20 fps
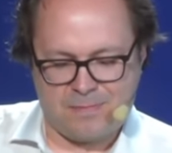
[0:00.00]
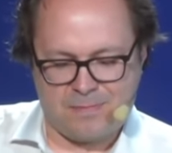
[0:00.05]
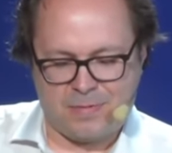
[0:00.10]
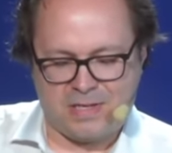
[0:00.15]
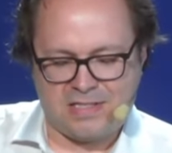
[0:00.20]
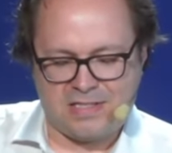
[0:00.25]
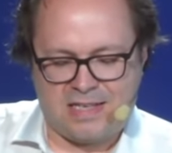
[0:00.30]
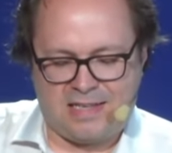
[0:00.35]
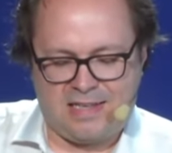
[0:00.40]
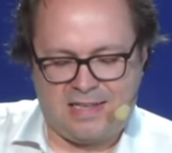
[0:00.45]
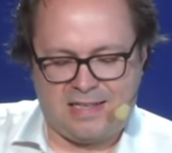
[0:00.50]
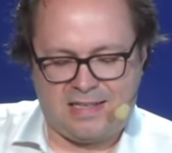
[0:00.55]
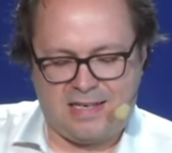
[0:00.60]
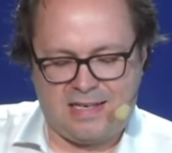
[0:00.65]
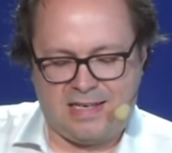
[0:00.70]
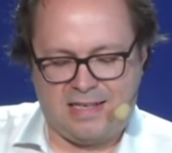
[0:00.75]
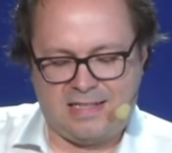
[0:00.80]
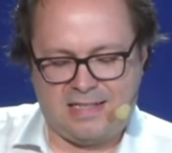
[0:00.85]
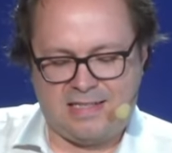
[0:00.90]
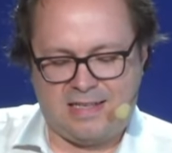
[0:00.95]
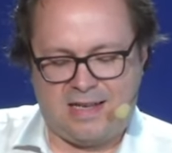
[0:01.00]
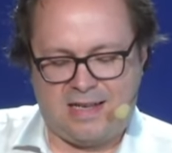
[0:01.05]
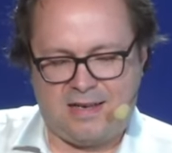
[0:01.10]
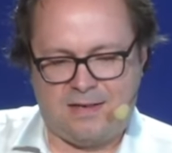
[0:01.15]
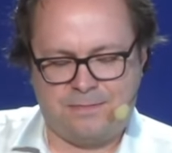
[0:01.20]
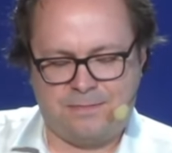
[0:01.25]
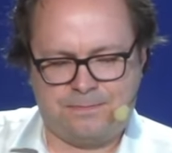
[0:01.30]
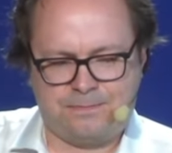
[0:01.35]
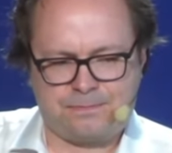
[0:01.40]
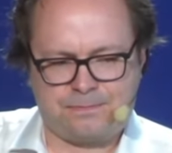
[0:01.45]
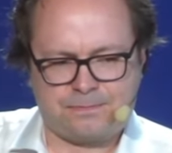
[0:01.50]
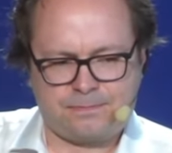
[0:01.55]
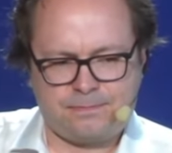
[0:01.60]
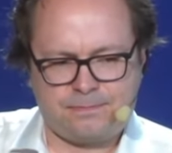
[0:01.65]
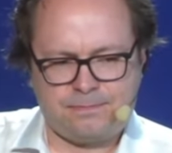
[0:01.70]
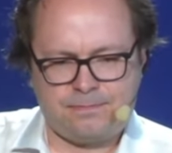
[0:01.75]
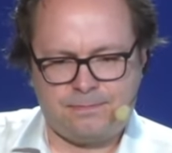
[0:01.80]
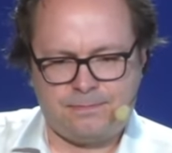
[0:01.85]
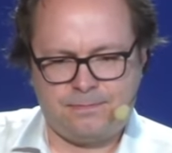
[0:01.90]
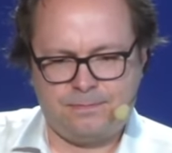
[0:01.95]
because I think it gets at,
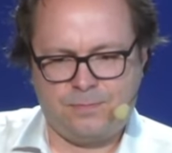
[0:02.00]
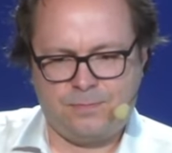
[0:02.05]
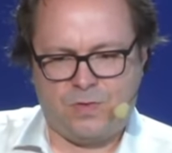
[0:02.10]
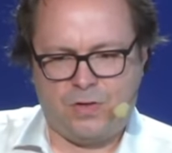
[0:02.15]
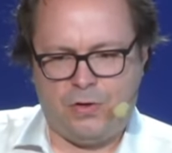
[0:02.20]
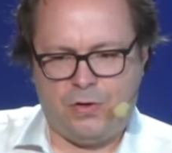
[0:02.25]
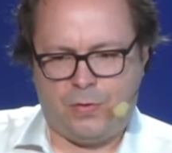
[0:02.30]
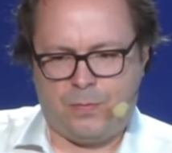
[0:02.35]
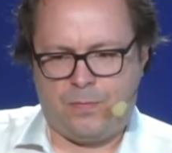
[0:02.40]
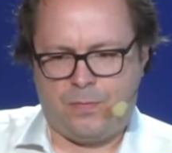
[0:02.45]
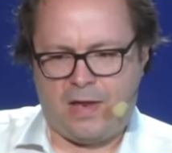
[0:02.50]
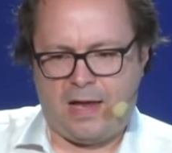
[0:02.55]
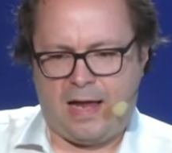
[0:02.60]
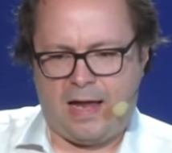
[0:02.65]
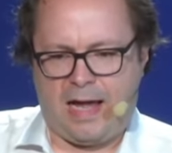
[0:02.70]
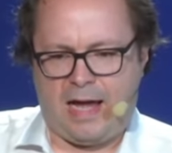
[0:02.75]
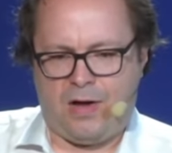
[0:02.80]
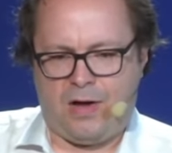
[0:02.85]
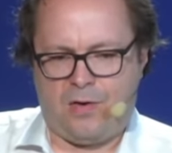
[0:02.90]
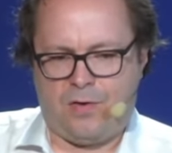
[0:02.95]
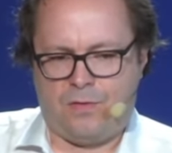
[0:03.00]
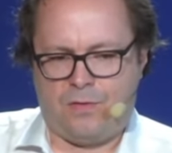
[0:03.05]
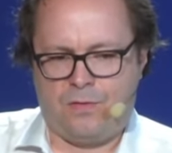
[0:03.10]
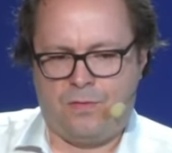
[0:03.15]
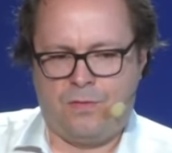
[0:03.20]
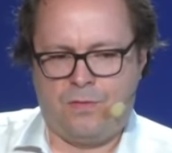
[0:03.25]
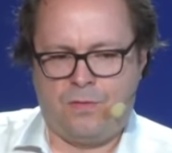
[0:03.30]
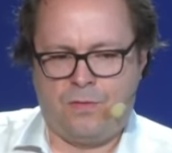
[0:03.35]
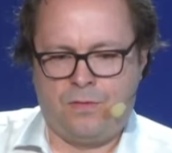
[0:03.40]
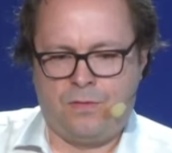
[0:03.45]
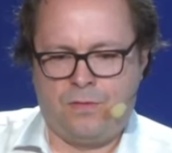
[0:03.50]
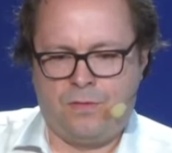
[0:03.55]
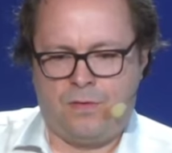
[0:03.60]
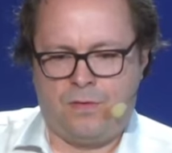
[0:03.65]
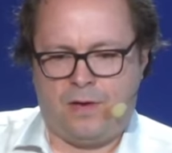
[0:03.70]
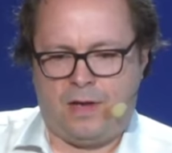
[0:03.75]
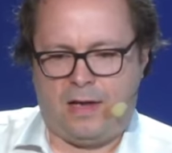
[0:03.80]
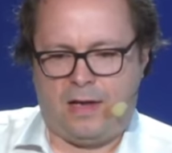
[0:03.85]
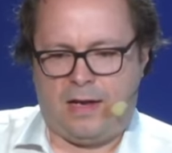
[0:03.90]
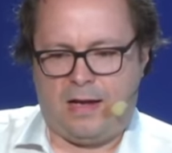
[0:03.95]
you know, how
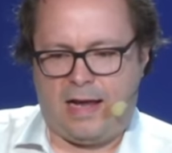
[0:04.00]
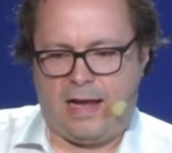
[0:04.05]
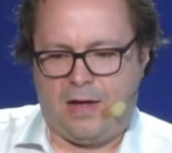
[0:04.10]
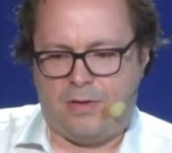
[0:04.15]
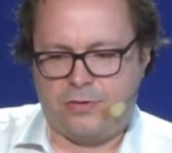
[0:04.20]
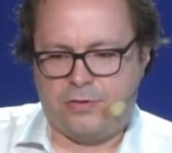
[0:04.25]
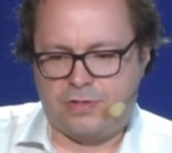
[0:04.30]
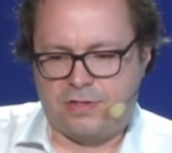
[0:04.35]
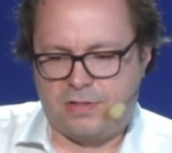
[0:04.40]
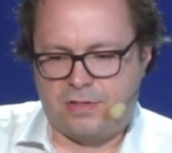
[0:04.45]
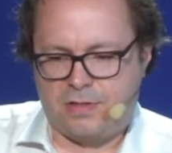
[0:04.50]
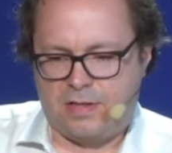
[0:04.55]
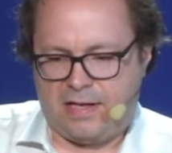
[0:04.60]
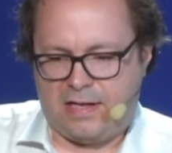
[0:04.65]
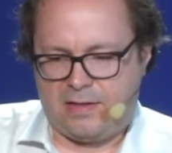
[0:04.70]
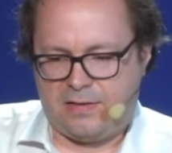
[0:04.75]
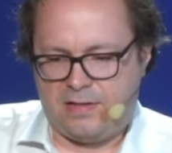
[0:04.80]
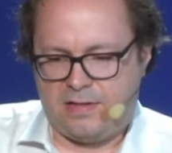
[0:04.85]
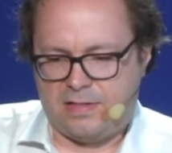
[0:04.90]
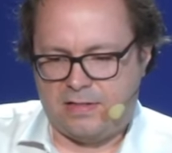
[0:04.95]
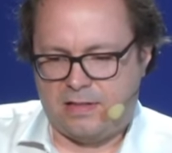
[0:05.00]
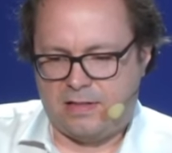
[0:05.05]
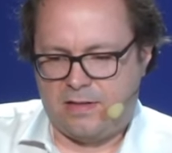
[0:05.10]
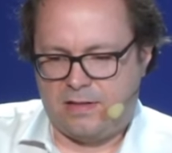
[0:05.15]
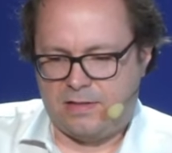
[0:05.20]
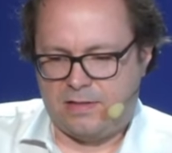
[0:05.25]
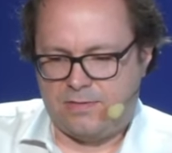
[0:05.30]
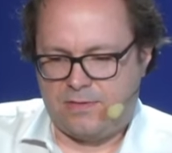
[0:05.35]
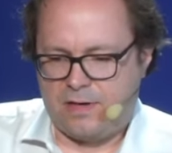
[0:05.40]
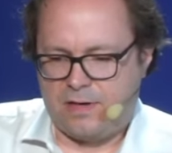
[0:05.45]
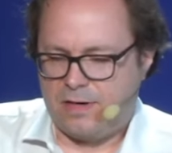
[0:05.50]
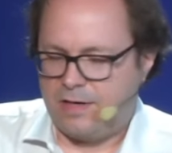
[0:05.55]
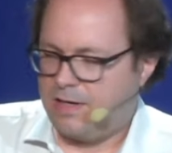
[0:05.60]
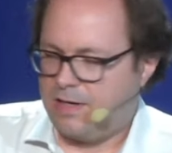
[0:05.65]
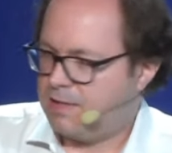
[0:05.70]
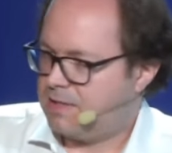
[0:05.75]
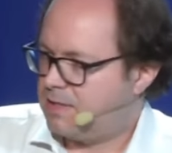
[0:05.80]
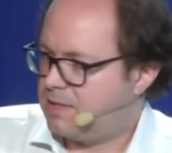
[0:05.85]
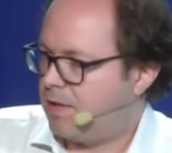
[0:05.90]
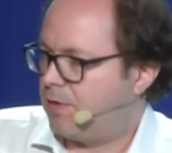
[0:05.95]
just like these
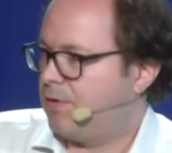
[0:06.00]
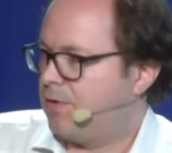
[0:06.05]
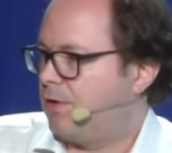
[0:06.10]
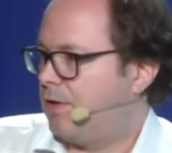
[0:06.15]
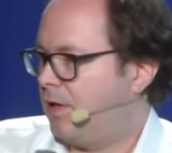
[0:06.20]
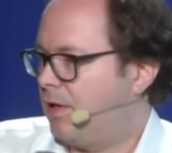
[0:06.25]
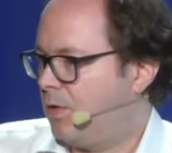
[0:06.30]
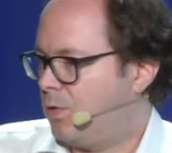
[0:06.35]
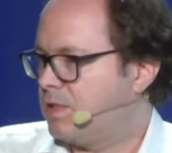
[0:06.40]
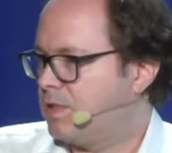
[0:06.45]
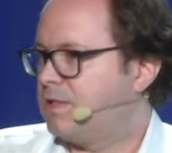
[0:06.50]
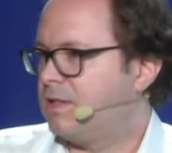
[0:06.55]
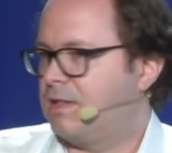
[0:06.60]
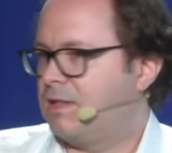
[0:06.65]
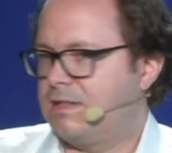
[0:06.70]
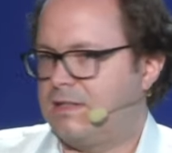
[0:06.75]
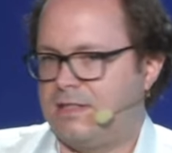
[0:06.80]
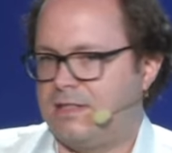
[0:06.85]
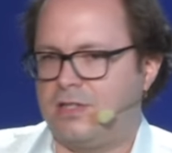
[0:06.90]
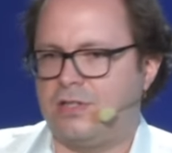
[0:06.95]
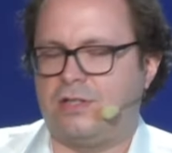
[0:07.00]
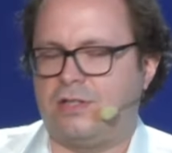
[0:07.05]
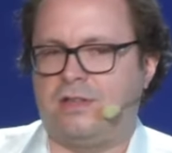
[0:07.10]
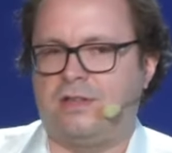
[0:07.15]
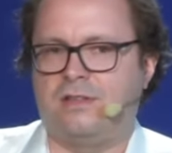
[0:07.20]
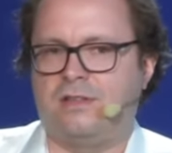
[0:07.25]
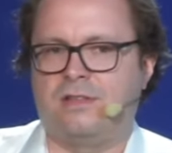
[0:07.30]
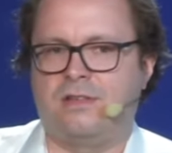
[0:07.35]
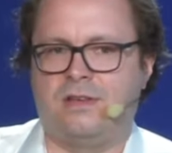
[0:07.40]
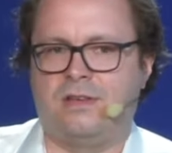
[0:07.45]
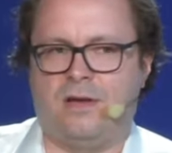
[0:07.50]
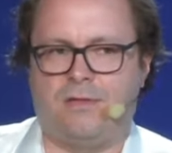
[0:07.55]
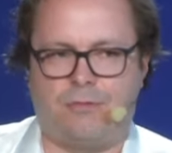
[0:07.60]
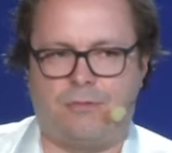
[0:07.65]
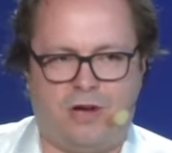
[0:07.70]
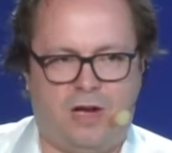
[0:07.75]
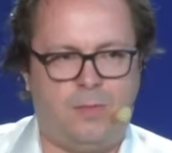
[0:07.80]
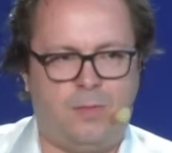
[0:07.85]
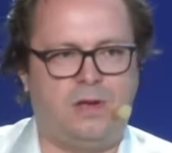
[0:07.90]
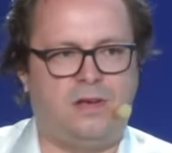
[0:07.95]
very subtle linguistic decisions and
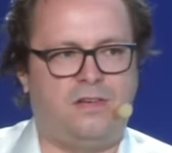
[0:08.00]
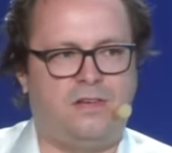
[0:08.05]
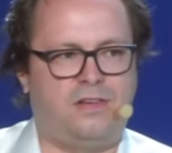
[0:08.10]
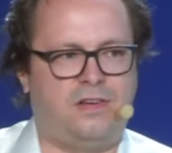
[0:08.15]
framing